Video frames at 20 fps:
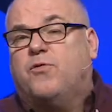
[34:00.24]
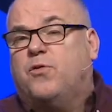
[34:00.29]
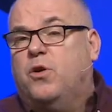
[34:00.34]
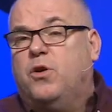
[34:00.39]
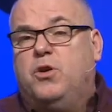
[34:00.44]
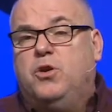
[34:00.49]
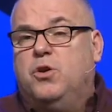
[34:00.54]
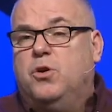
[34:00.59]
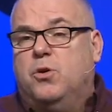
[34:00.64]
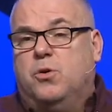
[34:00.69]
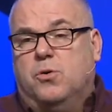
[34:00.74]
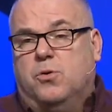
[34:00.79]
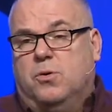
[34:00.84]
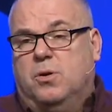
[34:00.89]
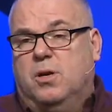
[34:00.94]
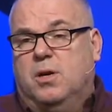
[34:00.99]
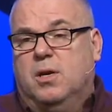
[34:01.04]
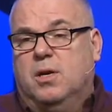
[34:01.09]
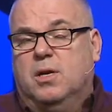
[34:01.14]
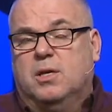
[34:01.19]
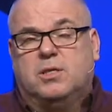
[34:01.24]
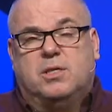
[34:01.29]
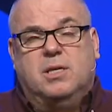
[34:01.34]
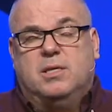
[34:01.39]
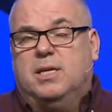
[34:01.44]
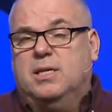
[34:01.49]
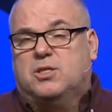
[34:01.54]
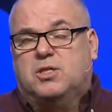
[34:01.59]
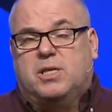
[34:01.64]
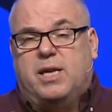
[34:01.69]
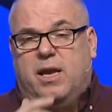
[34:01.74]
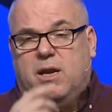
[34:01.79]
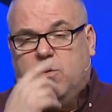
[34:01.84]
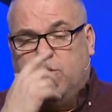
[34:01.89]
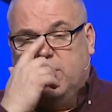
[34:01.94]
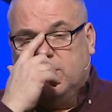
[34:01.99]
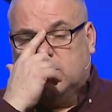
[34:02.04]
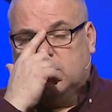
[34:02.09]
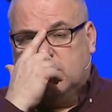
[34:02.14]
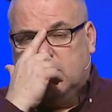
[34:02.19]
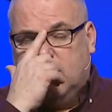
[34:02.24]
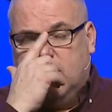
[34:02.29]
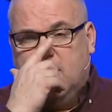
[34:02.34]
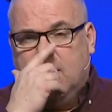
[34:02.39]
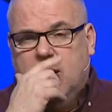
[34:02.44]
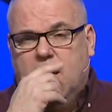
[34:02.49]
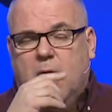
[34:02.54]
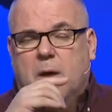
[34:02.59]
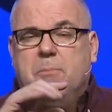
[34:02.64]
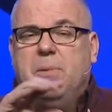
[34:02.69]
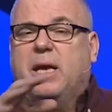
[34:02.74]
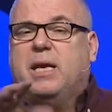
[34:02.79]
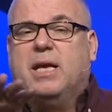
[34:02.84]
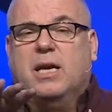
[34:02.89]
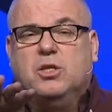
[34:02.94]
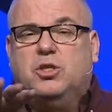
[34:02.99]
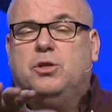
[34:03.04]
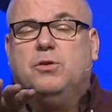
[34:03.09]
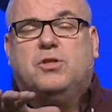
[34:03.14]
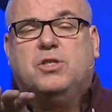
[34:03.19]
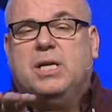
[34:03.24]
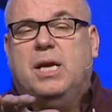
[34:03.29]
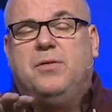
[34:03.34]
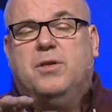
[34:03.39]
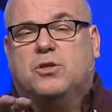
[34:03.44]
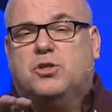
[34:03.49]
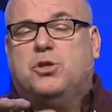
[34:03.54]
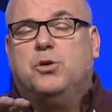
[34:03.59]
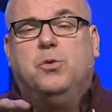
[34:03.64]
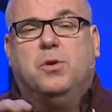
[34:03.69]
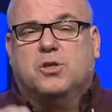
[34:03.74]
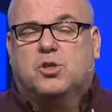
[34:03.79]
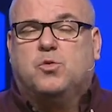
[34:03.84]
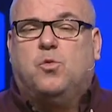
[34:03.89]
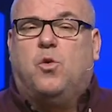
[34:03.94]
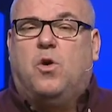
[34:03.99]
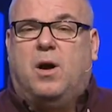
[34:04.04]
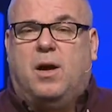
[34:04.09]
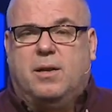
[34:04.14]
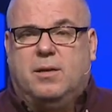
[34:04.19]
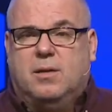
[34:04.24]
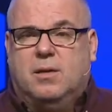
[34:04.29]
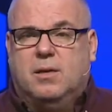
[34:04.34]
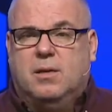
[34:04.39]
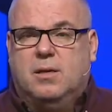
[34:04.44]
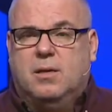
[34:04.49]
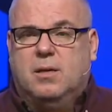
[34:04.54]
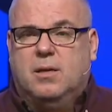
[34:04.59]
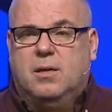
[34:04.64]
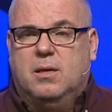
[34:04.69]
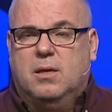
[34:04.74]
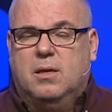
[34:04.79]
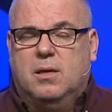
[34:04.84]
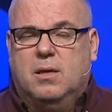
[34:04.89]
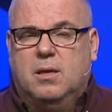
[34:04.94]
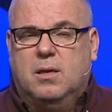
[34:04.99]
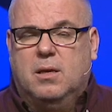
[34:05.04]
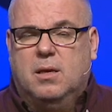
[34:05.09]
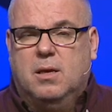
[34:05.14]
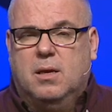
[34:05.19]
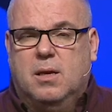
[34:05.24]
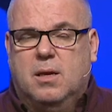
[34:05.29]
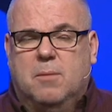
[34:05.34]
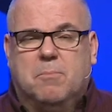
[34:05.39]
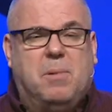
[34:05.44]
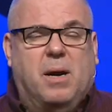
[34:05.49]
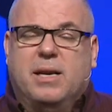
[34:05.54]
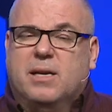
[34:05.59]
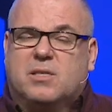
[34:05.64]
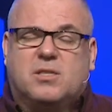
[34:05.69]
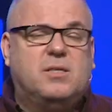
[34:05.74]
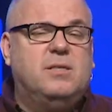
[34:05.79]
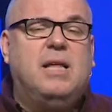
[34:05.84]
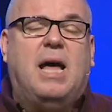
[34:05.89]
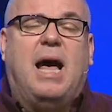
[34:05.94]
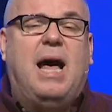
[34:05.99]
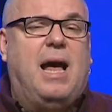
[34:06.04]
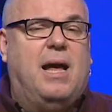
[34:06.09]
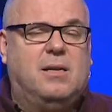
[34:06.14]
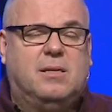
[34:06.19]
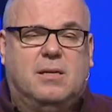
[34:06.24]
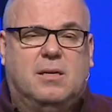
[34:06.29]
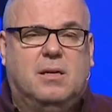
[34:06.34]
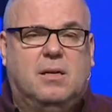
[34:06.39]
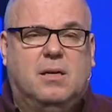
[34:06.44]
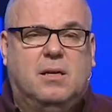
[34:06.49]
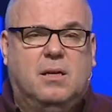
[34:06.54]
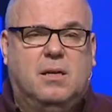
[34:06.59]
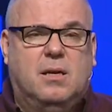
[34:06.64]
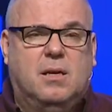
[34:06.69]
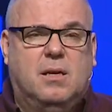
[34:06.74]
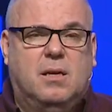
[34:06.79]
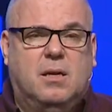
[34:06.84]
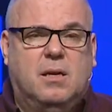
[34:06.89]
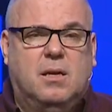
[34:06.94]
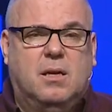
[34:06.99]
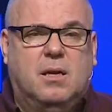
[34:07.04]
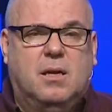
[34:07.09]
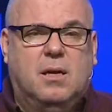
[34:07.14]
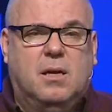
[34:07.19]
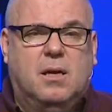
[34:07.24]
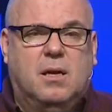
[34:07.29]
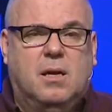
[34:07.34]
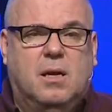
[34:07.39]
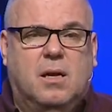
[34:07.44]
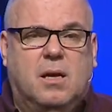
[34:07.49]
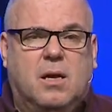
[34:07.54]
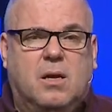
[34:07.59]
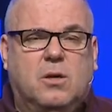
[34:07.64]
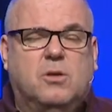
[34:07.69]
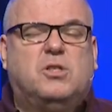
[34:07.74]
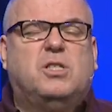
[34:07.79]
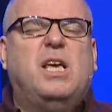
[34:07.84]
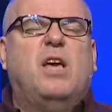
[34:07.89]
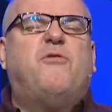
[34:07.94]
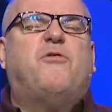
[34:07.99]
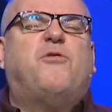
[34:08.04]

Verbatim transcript: for you to distinguish because you see the two as one, but it's not. You see,